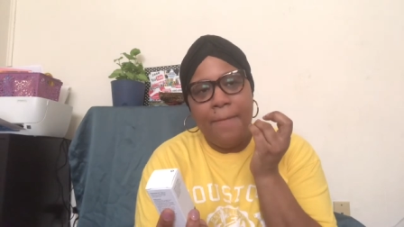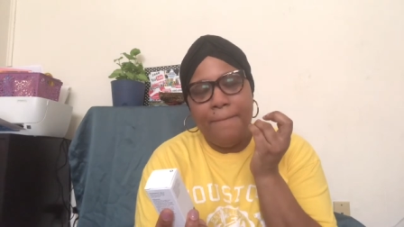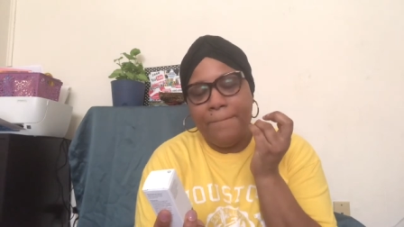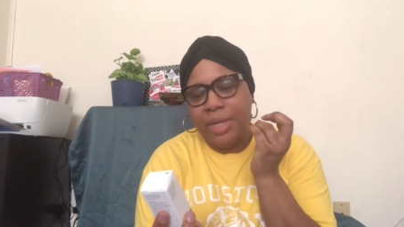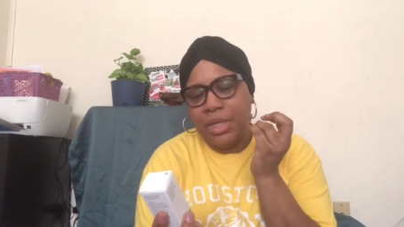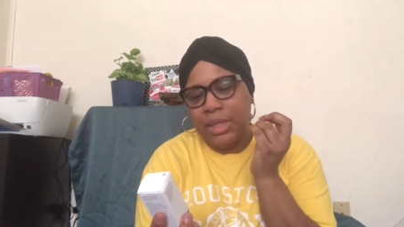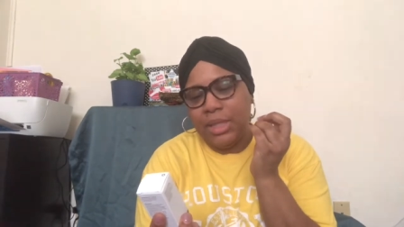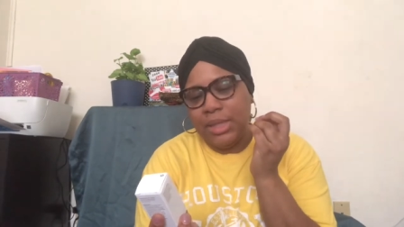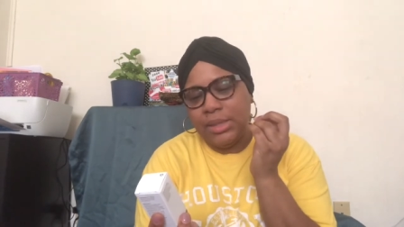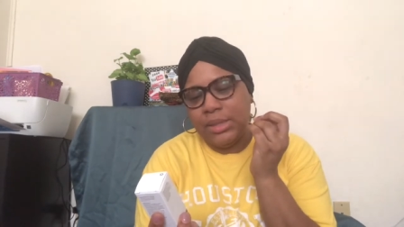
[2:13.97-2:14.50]

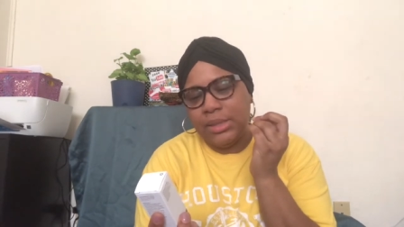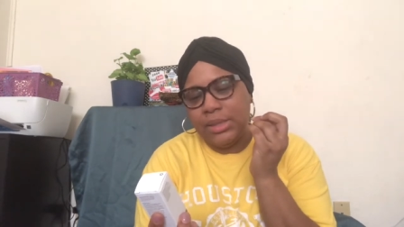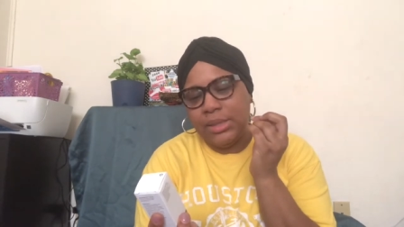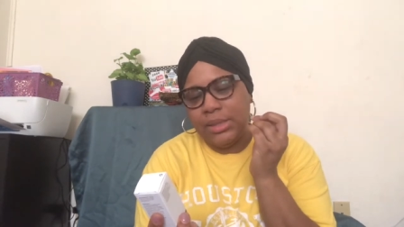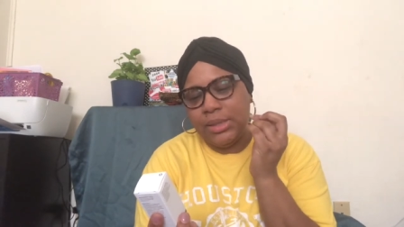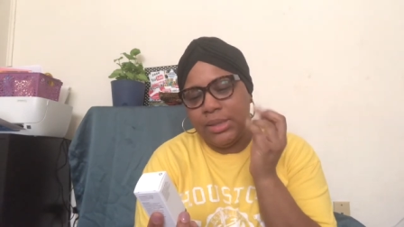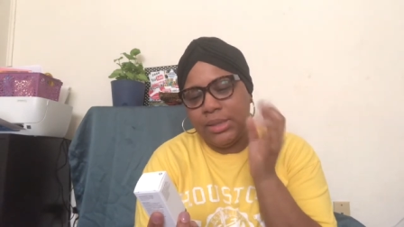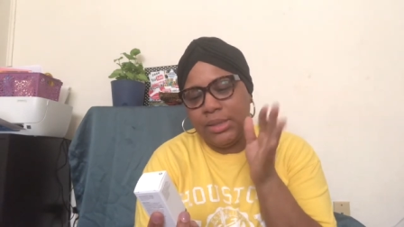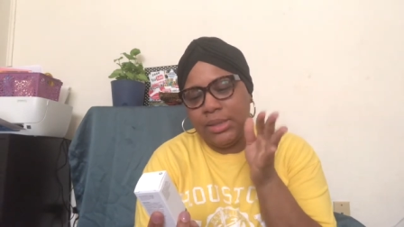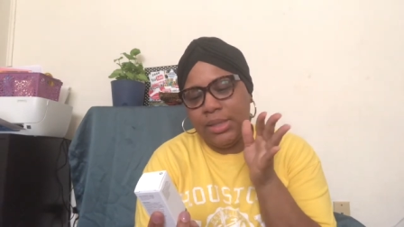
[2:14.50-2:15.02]
plus
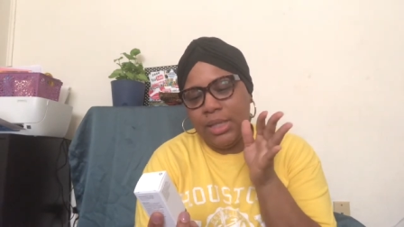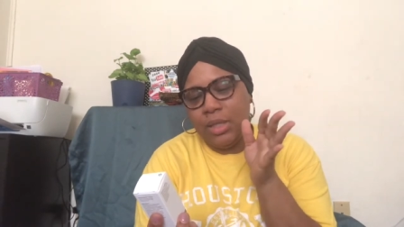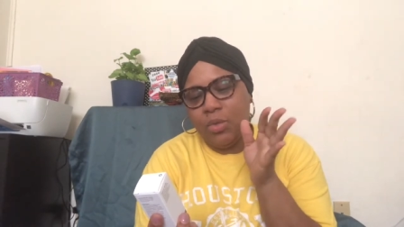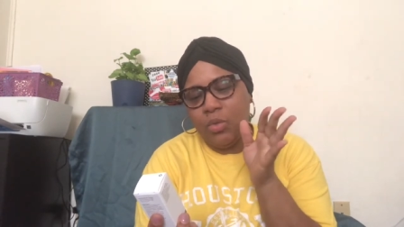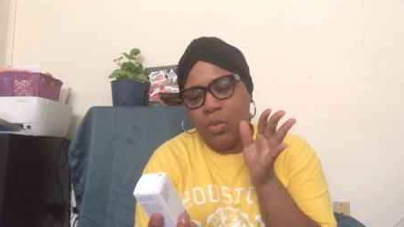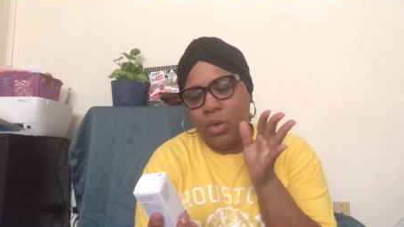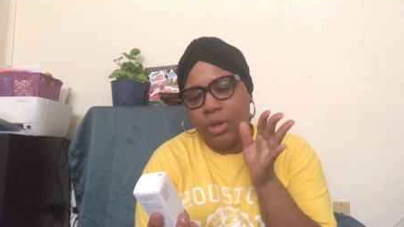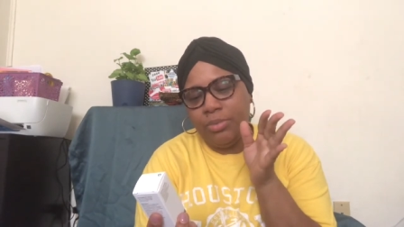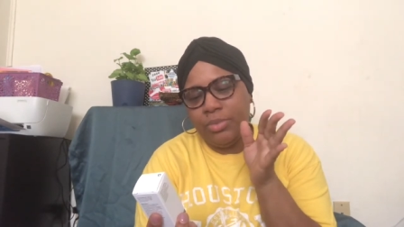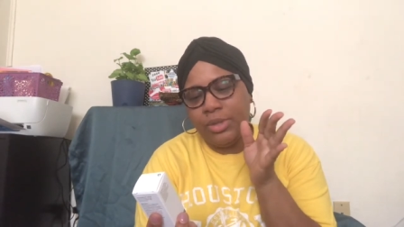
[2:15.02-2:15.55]
zinc
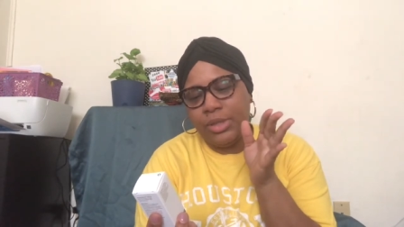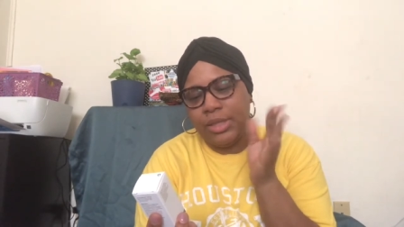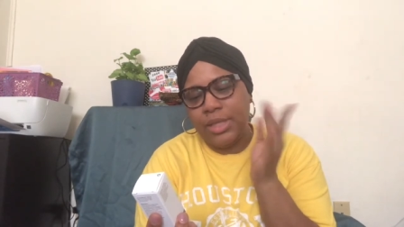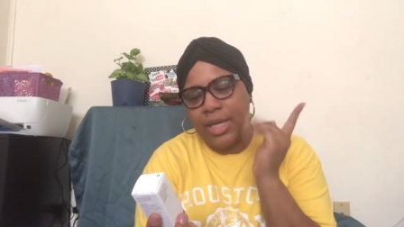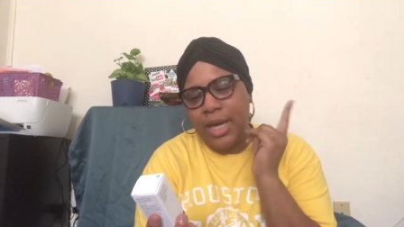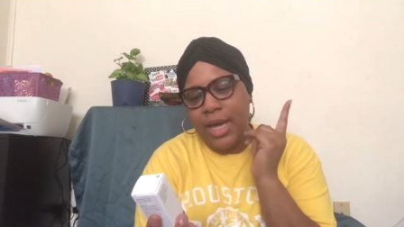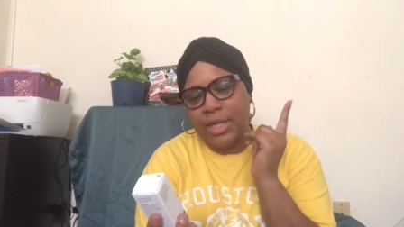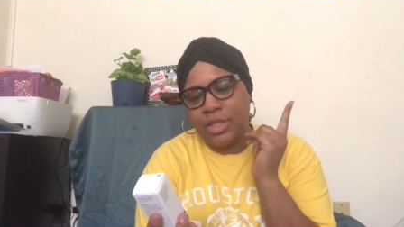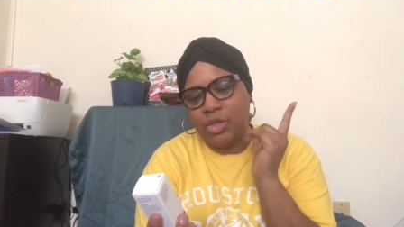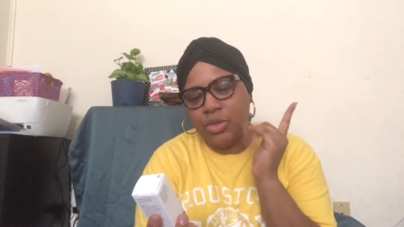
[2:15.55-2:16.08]

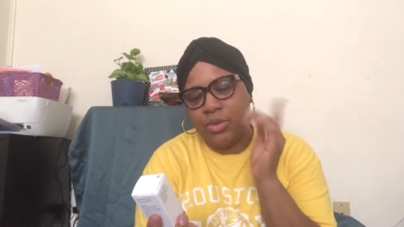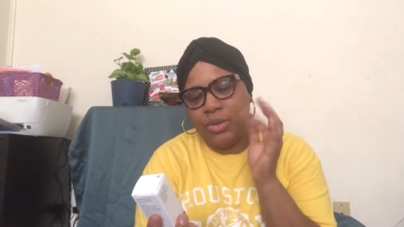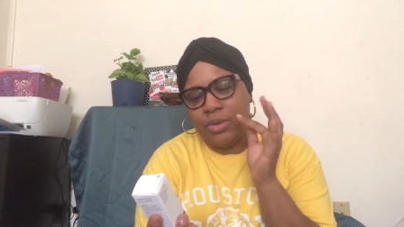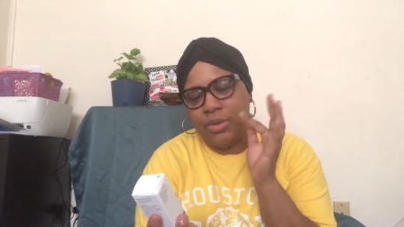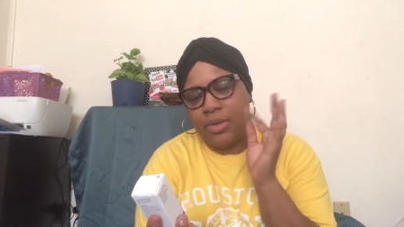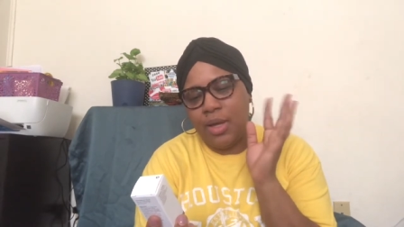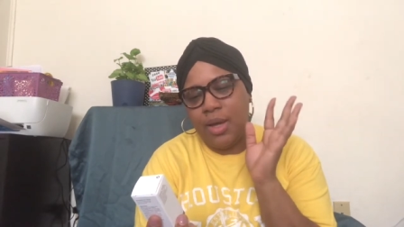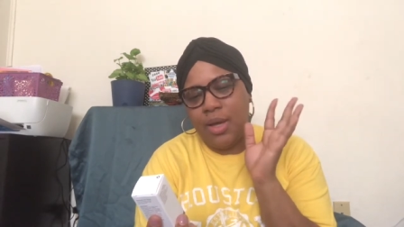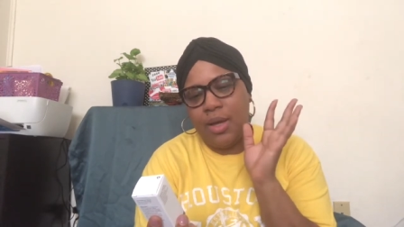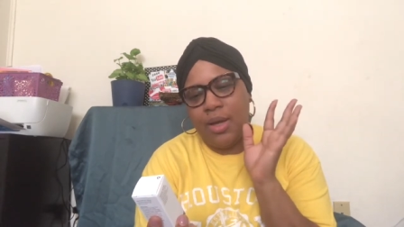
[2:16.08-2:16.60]
1%
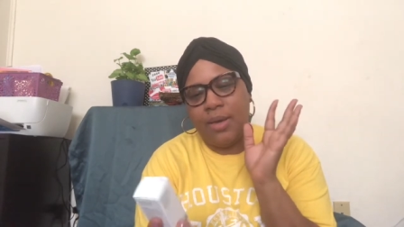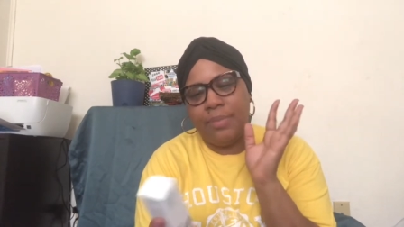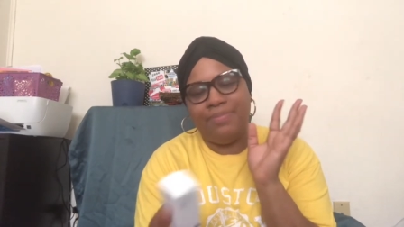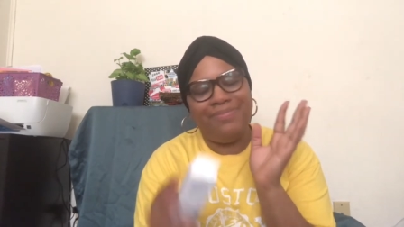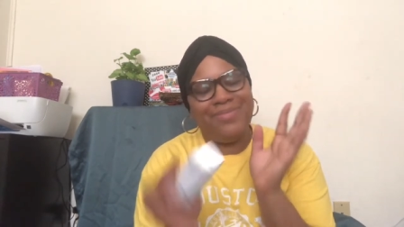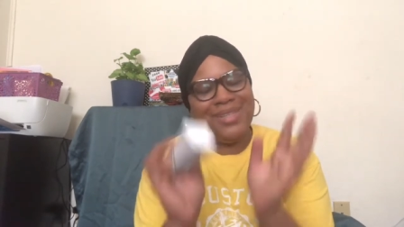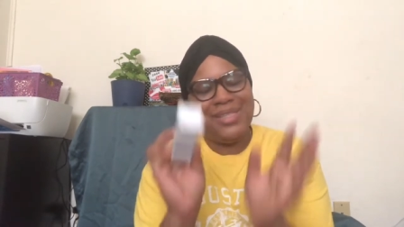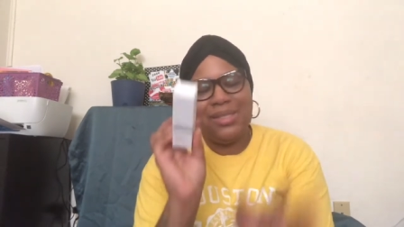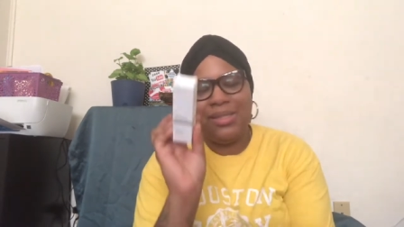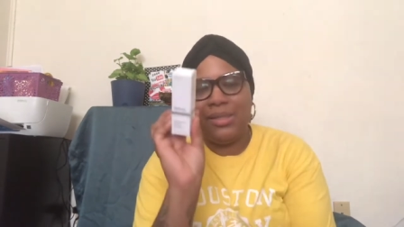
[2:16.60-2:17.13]
um,
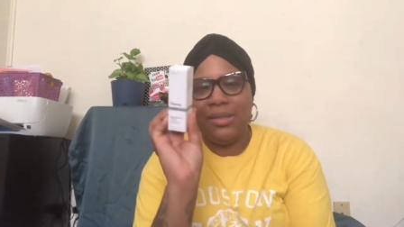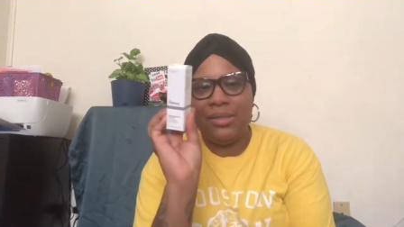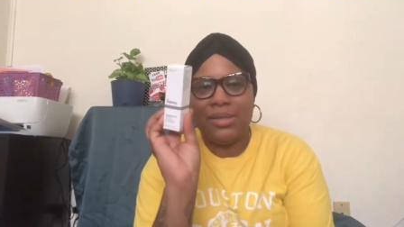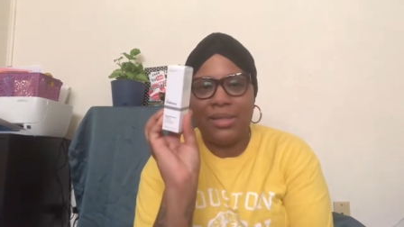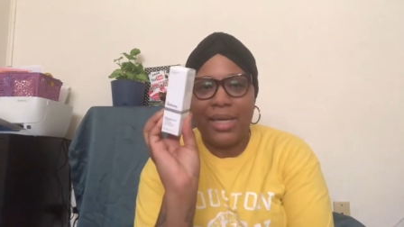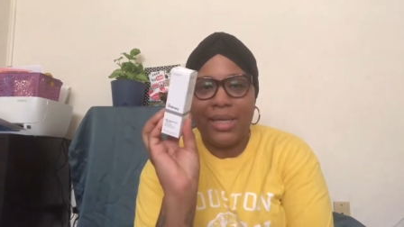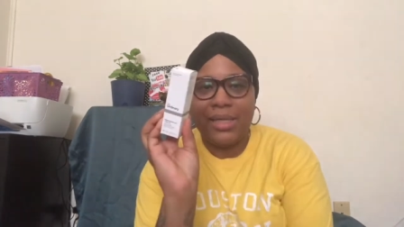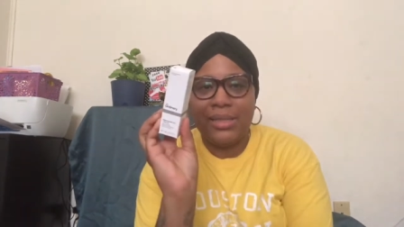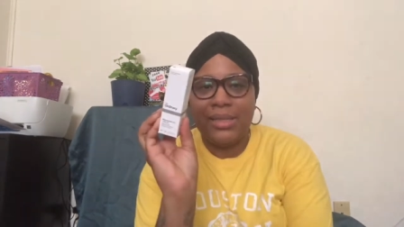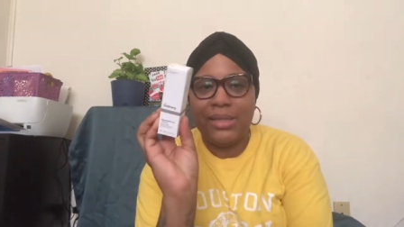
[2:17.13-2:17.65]
this is
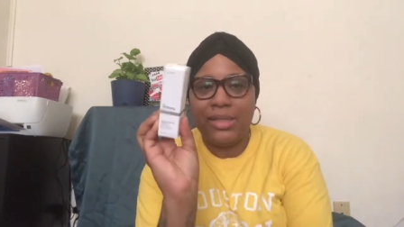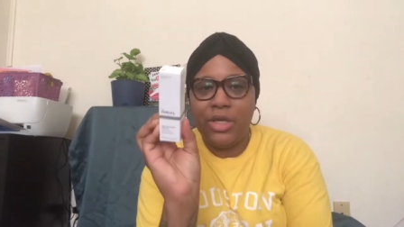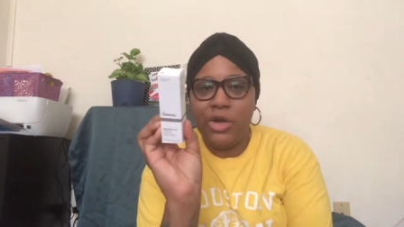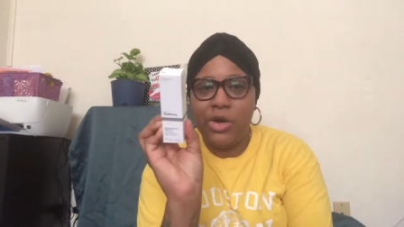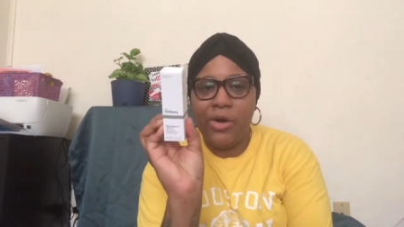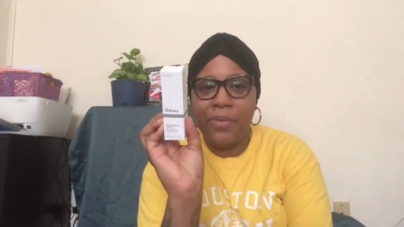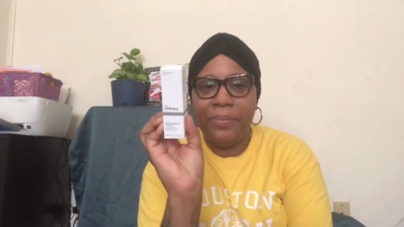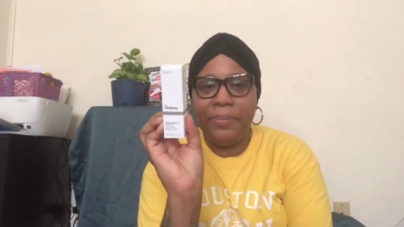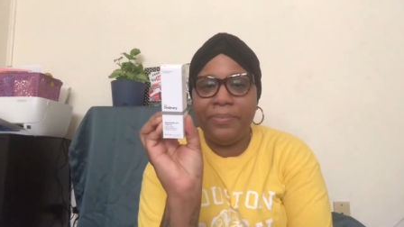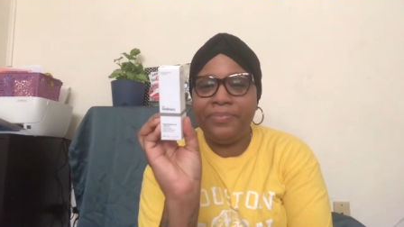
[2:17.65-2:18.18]
a
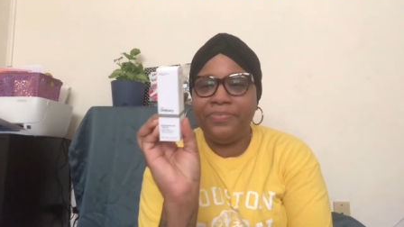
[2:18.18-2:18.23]
serum